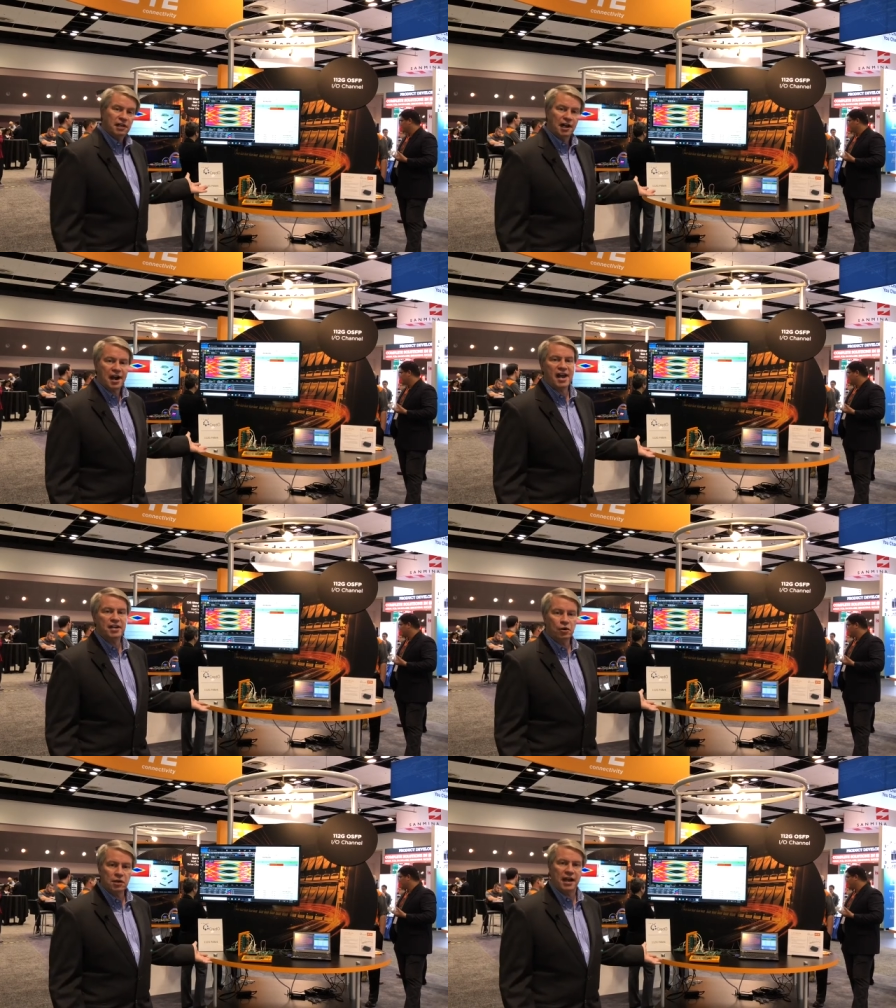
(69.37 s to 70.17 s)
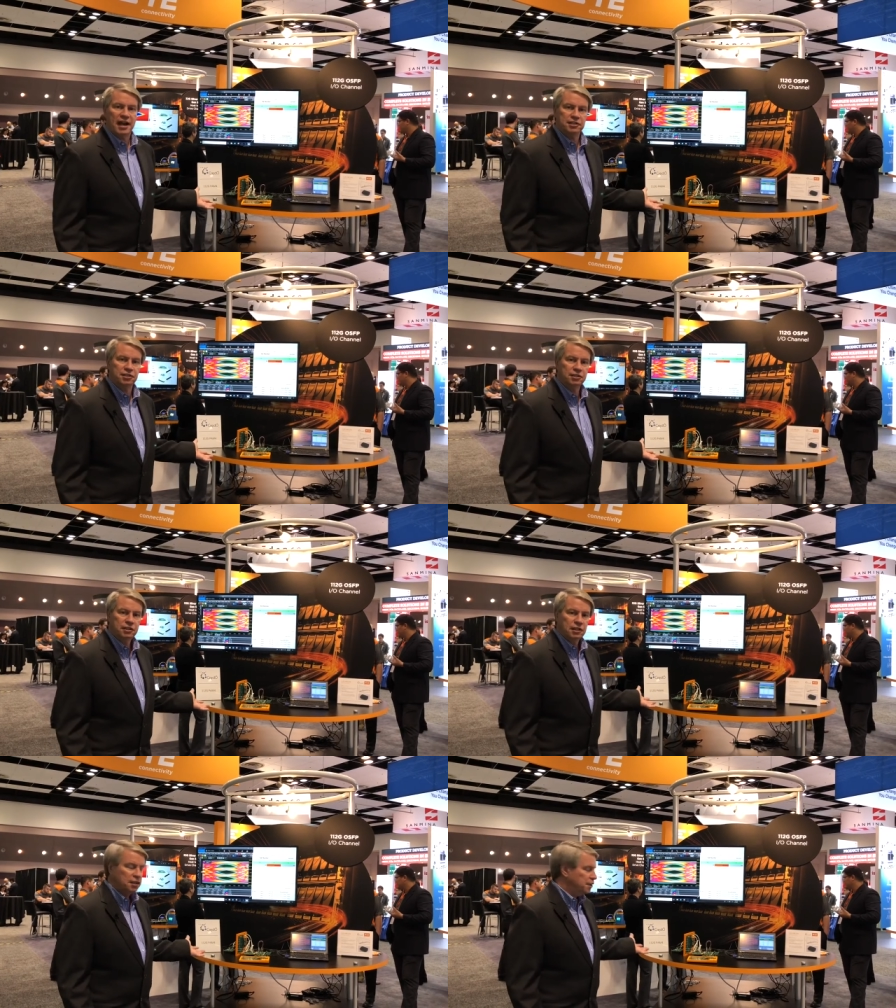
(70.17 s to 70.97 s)
an I.O. connector
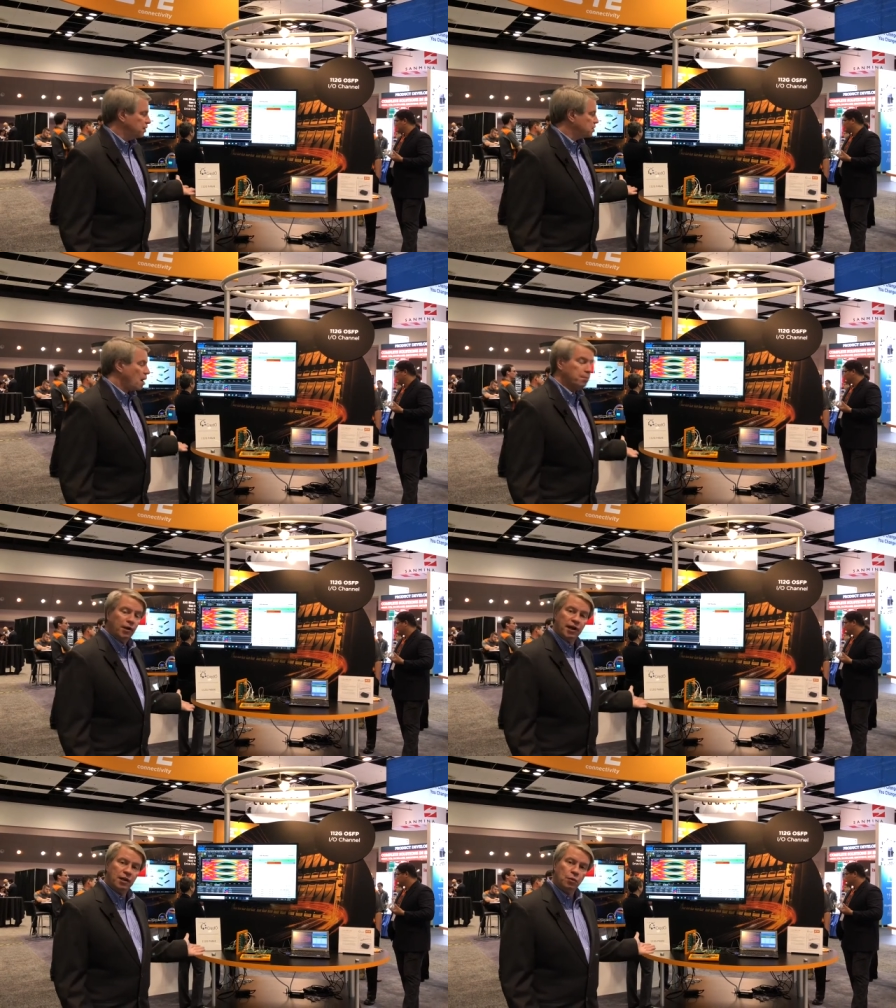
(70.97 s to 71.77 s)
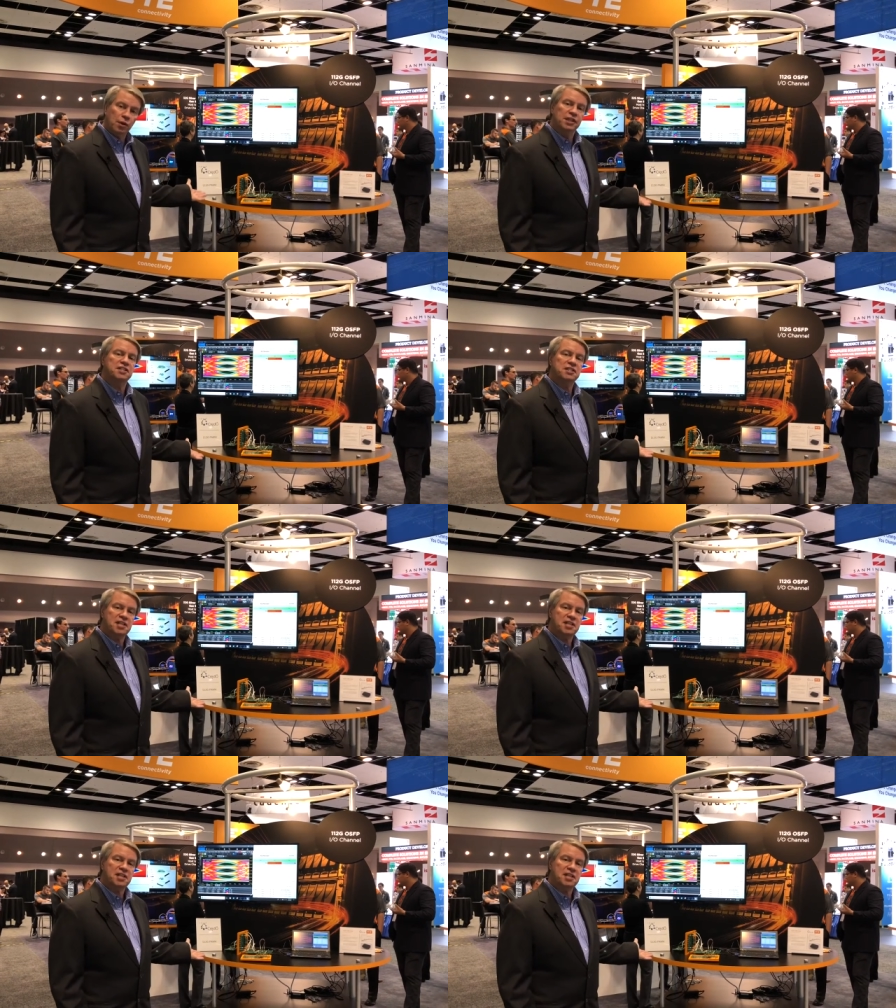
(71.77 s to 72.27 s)
that's operating with a